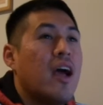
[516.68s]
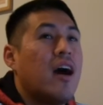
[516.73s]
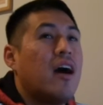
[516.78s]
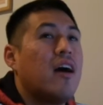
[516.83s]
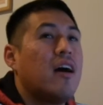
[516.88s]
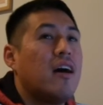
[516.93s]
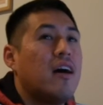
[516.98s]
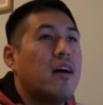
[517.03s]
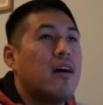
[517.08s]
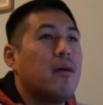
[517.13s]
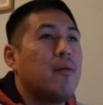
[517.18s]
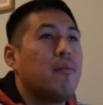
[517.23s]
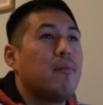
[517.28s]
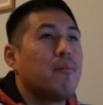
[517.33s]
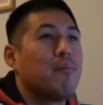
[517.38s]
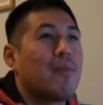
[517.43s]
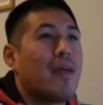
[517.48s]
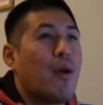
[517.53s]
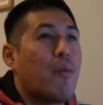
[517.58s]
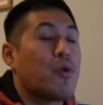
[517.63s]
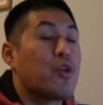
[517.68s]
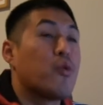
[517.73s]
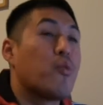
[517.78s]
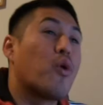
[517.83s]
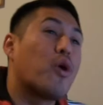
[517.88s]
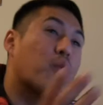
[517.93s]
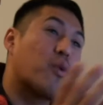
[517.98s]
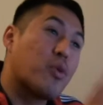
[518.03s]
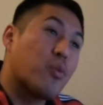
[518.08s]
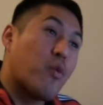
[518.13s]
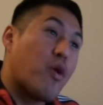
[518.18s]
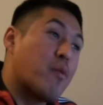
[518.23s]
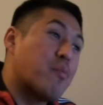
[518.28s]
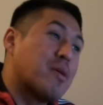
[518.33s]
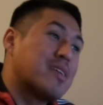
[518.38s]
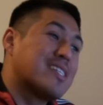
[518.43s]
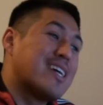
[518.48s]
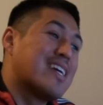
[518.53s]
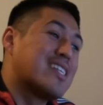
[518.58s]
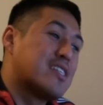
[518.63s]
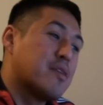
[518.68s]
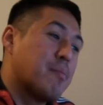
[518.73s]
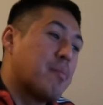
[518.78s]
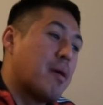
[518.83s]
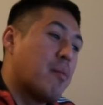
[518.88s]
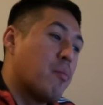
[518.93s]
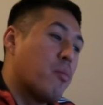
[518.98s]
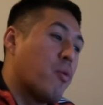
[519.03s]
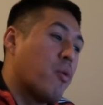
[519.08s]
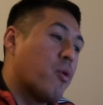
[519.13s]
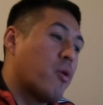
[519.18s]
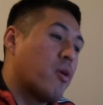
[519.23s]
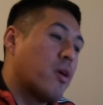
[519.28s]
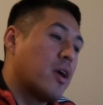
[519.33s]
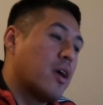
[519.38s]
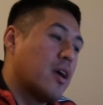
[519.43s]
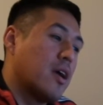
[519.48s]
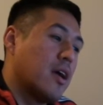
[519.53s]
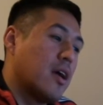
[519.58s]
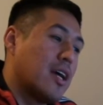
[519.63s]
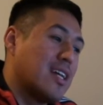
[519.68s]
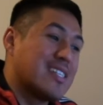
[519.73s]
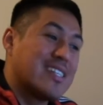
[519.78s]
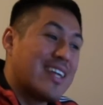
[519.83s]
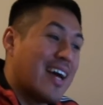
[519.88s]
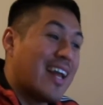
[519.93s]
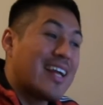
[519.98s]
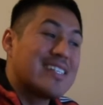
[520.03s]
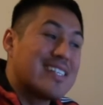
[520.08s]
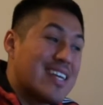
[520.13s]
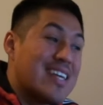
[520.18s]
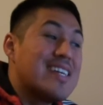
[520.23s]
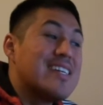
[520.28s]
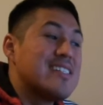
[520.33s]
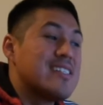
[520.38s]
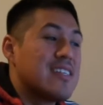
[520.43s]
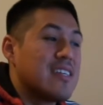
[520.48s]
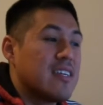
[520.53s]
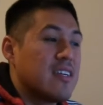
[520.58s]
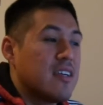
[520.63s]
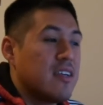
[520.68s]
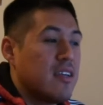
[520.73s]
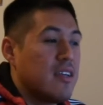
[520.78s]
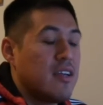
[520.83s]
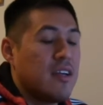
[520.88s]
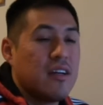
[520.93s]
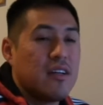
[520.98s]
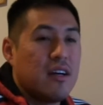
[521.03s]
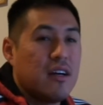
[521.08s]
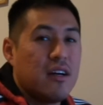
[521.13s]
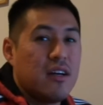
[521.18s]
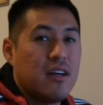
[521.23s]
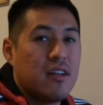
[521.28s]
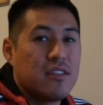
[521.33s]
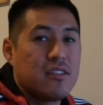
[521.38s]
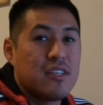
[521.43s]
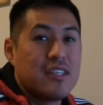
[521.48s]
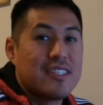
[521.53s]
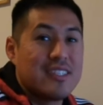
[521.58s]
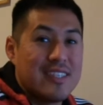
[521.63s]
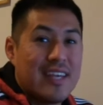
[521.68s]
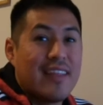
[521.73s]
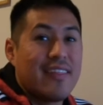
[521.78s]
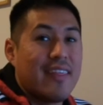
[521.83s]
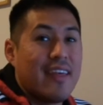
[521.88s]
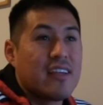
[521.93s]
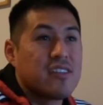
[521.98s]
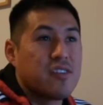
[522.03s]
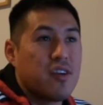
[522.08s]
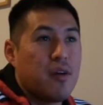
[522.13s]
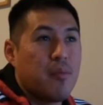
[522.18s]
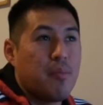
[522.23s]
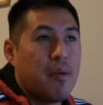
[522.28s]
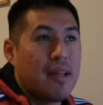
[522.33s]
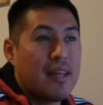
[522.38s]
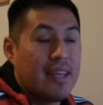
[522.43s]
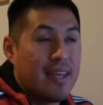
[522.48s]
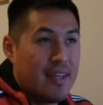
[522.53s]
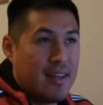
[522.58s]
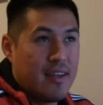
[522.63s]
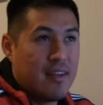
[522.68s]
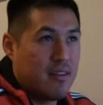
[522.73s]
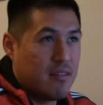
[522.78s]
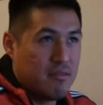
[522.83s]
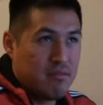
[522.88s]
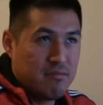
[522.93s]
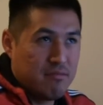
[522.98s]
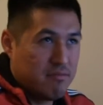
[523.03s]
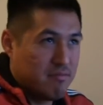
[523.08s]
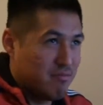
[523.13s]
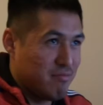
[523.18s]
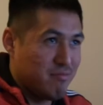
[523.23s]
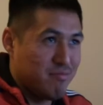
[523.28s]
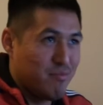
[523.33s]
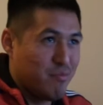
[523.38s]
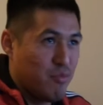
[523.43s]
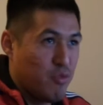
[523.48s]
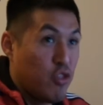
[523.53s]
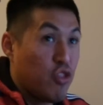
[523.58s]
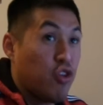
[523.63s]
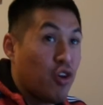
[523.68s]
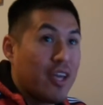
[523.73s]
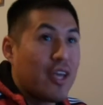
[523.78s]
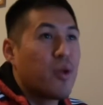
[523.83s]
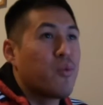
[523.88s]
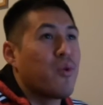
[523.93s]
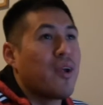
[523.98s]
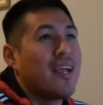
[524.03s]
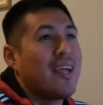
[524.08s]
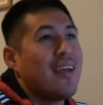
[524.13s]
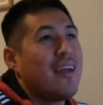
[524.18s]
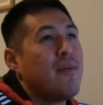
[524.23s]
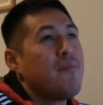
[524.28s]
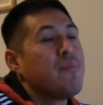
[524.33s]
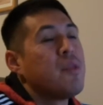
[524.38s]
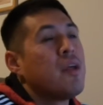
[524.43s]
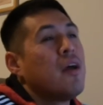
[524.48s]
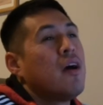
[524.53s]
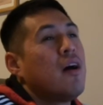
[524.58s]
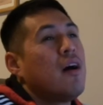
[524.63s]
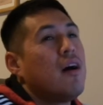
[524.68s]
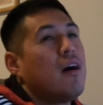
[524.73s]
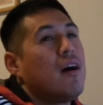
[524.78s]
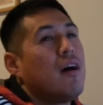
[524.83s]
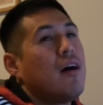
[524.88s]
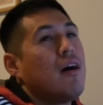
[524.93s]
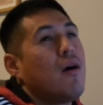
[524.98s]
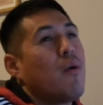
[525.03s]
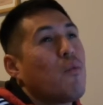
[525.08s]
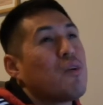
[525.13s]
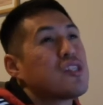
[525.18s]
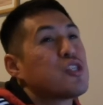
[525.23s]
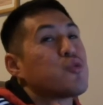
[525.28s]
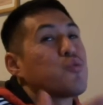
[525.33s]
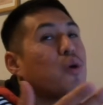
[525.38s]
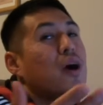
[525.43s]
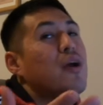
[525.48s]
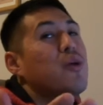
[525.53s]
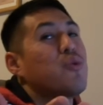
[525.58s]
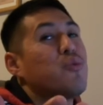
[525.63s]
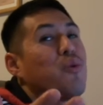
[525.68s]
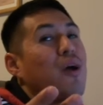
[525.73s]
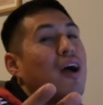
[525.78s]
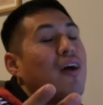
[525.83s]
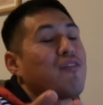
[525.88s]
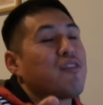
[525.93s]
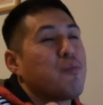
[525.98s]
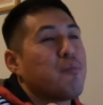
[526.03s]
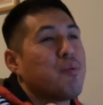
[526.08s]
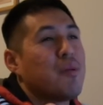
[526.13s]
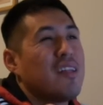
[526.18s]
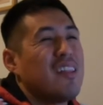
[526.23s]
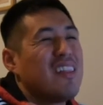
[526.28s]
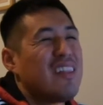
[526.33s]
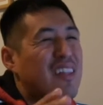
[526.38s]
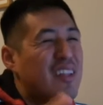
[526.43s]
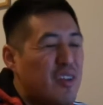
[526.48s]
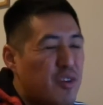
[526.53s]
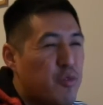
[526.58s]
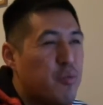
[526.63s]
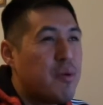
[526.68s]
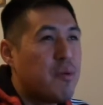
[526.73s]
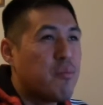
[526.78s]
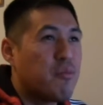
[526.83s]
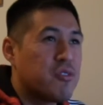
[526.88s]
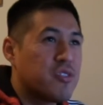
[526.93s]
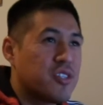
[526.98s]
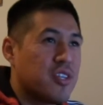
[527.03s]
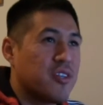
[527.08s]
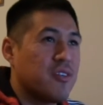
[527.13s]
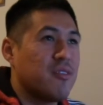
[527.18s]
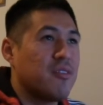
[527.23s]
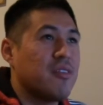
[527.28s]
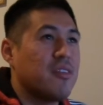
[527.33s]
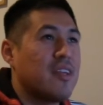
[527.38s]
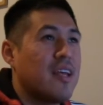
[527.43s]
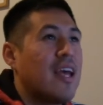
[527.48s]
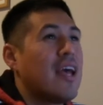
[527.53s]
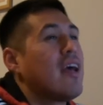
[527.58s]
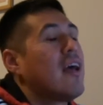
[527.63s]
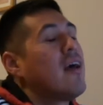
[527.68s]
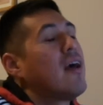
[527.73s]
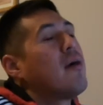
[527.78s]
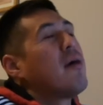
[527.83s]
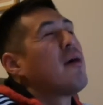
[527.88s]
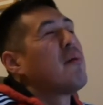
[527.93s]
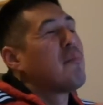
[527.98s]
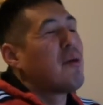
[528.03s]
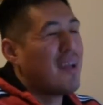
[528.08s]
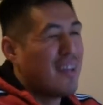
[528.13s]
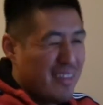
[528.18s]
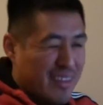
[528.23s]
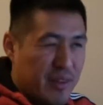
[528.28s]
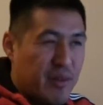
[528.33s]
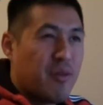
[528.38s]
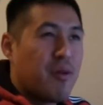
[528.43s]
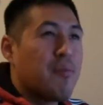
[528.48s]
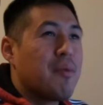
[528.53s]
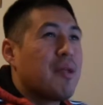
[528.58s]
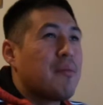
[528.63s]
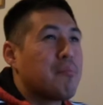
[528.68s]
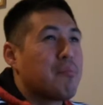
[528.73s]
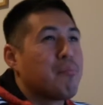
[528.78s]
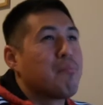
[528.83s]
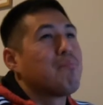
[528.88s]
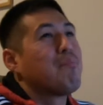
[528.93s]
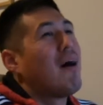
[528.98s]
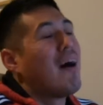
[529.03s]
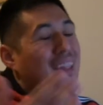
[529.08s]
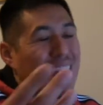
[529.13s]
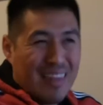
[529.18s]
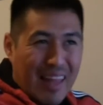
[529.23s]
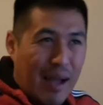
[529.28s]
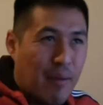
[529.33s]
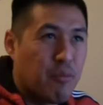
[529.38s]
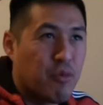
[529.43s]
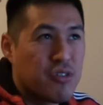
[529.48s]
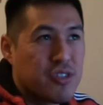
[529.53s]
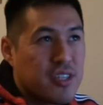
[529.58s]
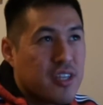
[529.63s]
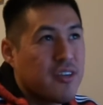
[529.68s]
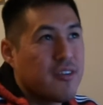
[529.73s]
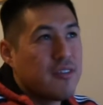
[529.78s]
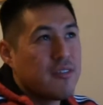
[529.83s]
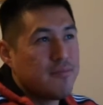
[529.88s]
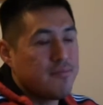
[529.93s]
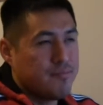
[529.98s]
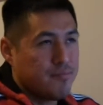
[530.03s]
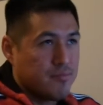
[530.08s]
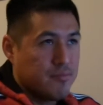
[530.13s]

And when you work with WordPress, it's a bit more, it's not as easy to set things up and get it looking right, which is why you have to be a little bit more skilled. And by a little, I mean a lot more skilled.